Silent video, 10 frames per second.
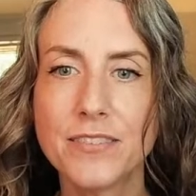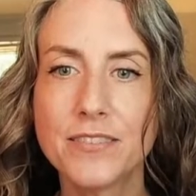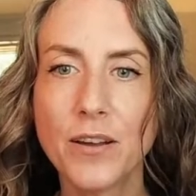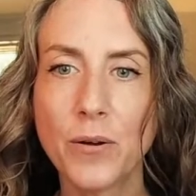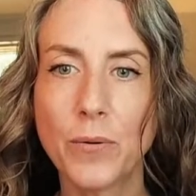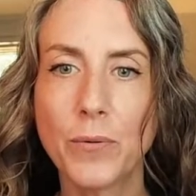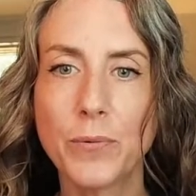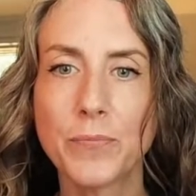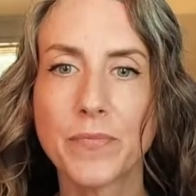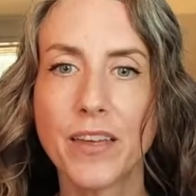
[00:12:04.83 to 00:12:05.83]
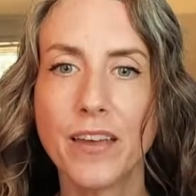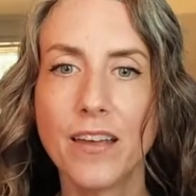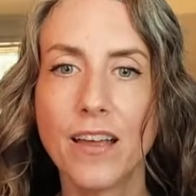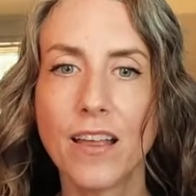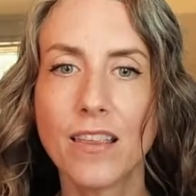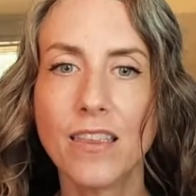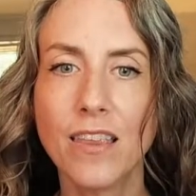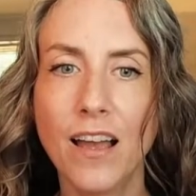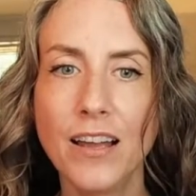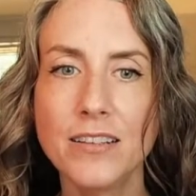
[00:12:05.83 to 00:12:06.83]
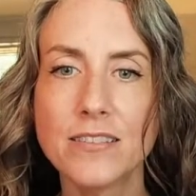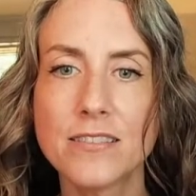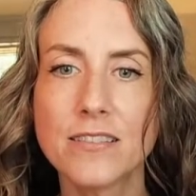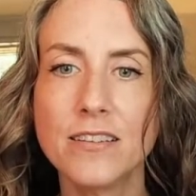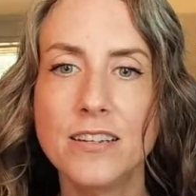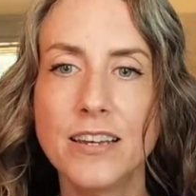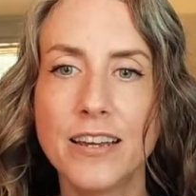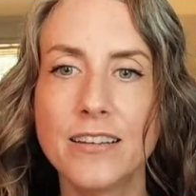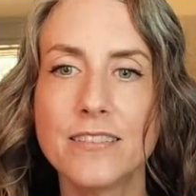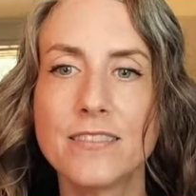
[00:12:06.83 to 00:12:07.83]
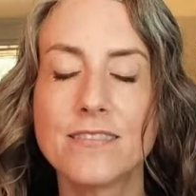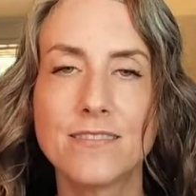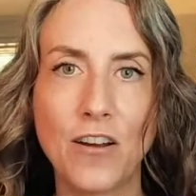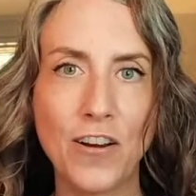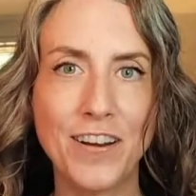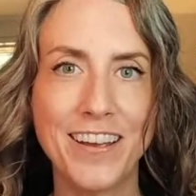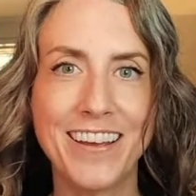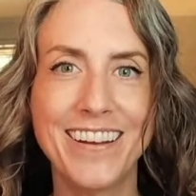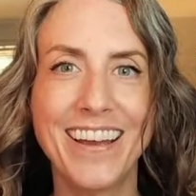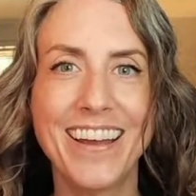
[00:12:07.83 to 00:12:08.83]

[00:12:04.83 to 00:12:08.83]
so let's get started,